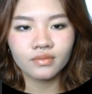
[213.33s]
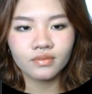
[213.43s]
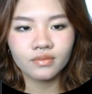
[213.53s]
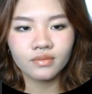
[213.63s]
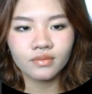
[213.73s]

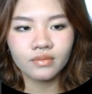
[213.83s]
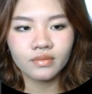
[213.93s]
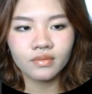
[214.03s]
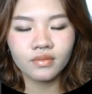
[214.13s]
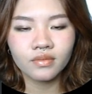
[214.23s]

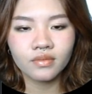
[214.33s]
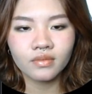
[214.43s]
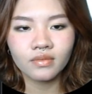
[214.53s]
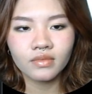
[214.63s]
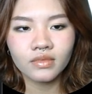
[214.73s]

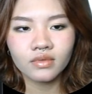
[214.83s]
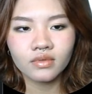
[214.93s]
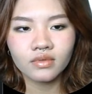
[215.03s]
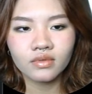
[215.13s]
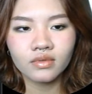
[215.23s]

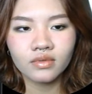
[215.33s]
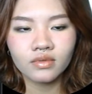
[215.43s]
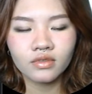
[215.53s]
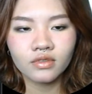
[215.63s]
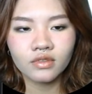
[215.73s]
No one is speaking in this clip.